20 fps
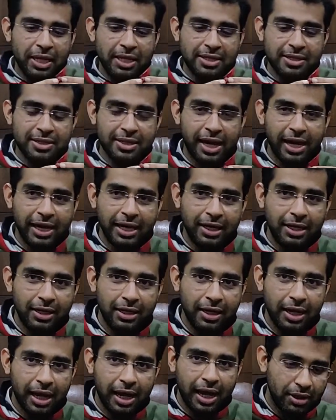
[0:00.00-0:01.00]
inside
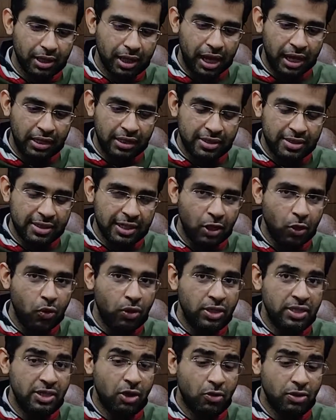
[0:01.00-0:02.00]
and the
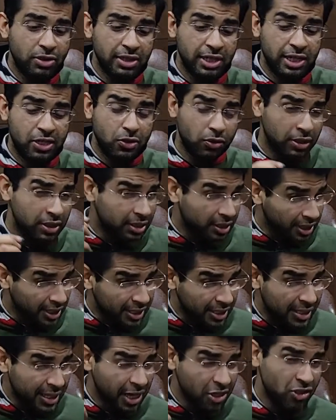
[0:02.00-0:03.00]
silicone is outside, so that
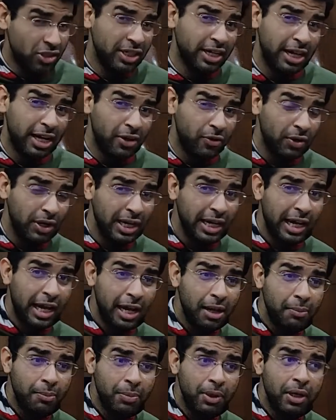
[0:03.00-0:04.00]
these actually really
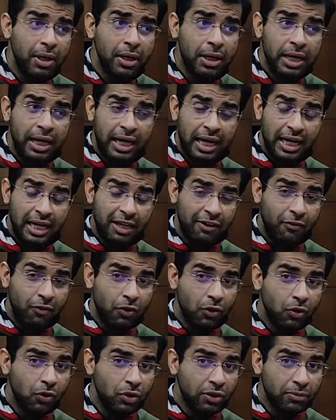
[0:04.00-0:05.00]
help in
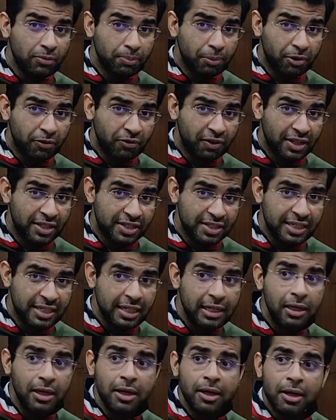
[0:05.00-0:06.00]
giving you the perfect
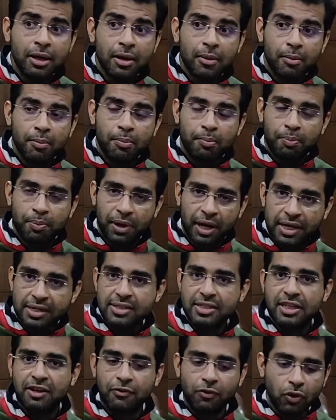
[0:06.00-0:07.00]
seal,
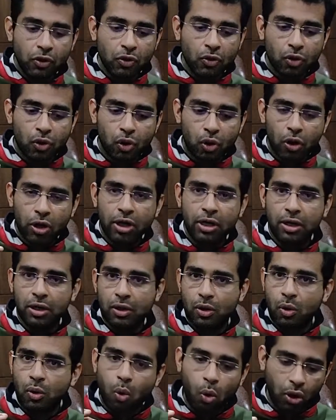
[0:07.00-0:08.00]
plus giving you good
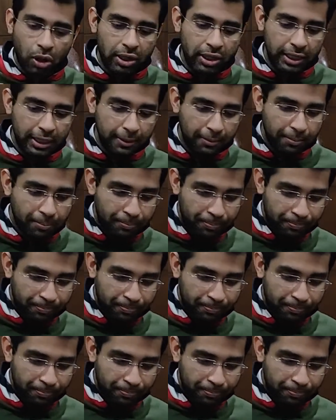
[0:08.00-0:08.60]
quality.